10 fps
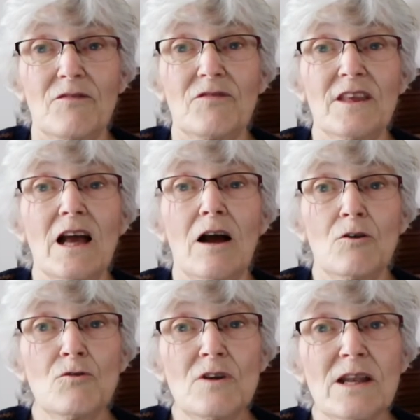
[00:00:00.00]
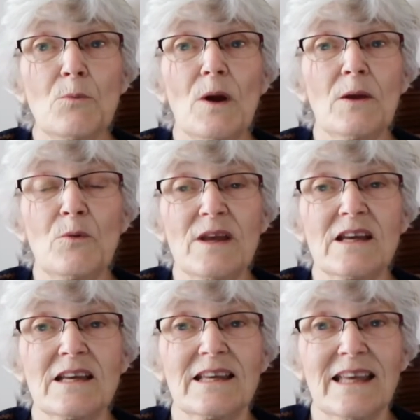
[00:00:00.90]
The only way we
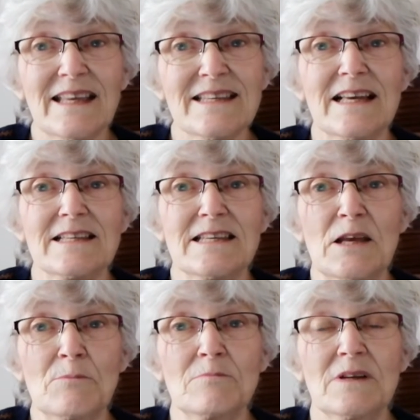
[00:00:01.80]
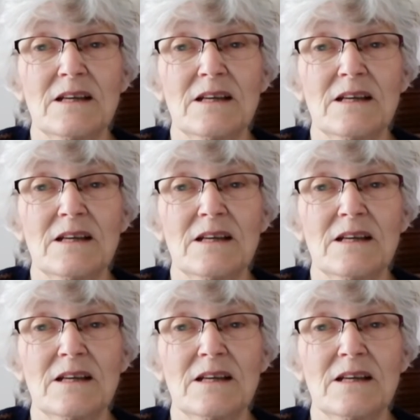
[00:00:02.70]
can get at him